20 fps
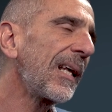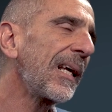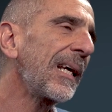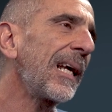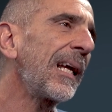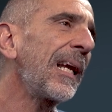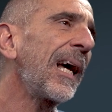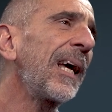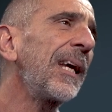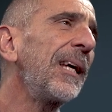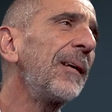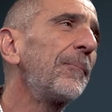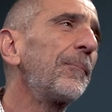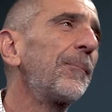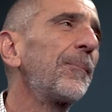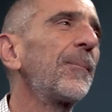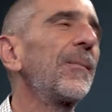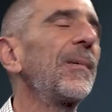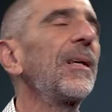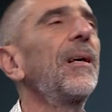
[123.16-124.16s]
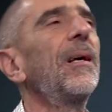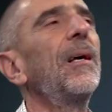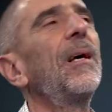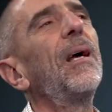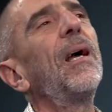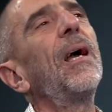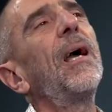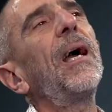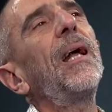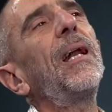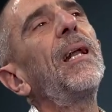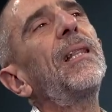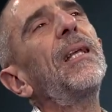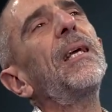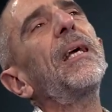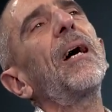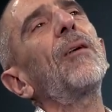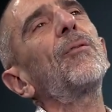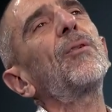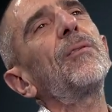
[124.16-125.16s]
And I, and I
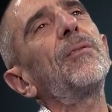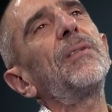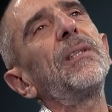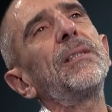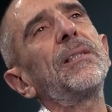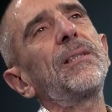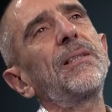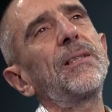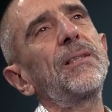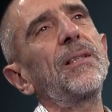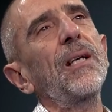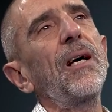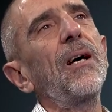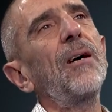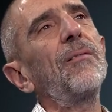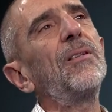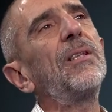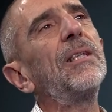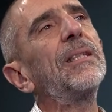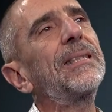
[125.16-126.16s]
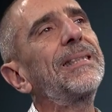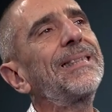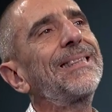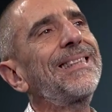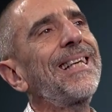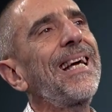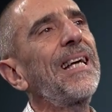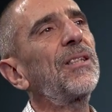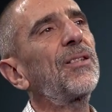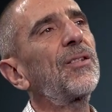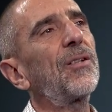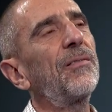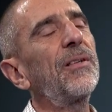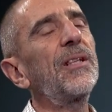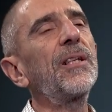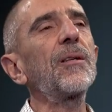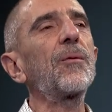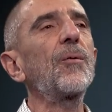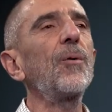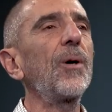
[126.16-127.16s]
think out of this, uh, this sense of
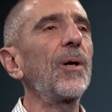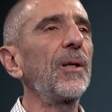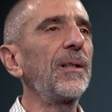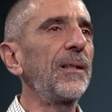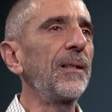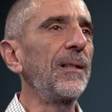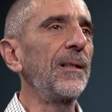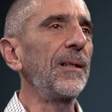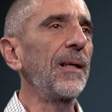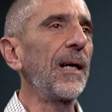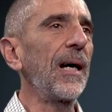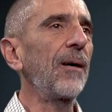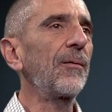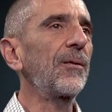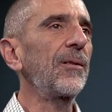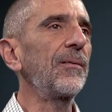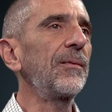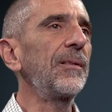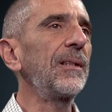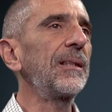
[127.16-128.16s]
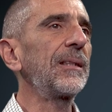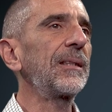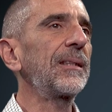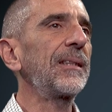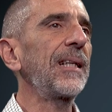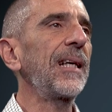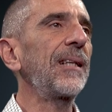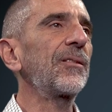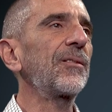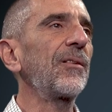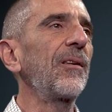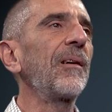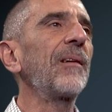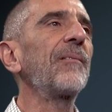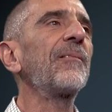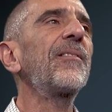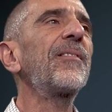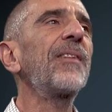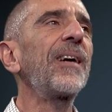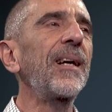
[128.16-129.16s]
inequality, out of this sense of
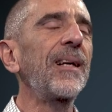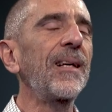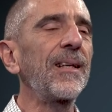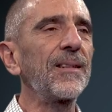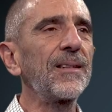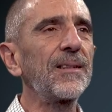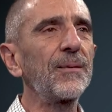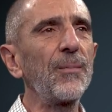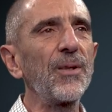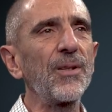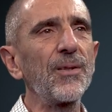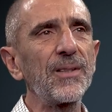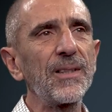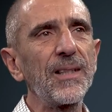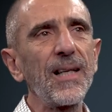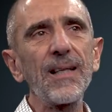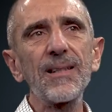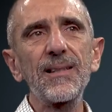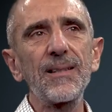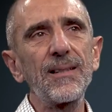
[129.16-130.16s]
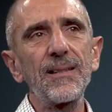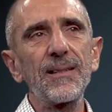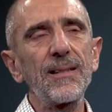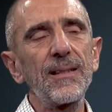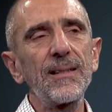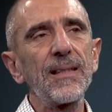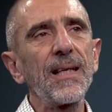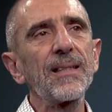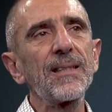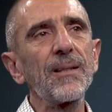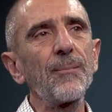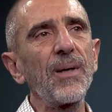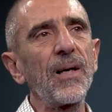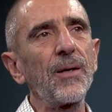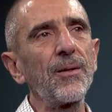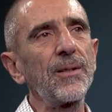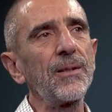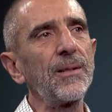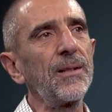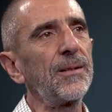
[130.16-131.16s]
unfairness, because that's, that's
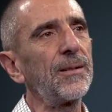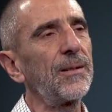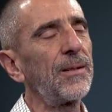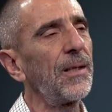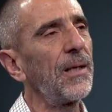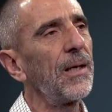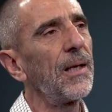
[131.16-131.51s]
about it,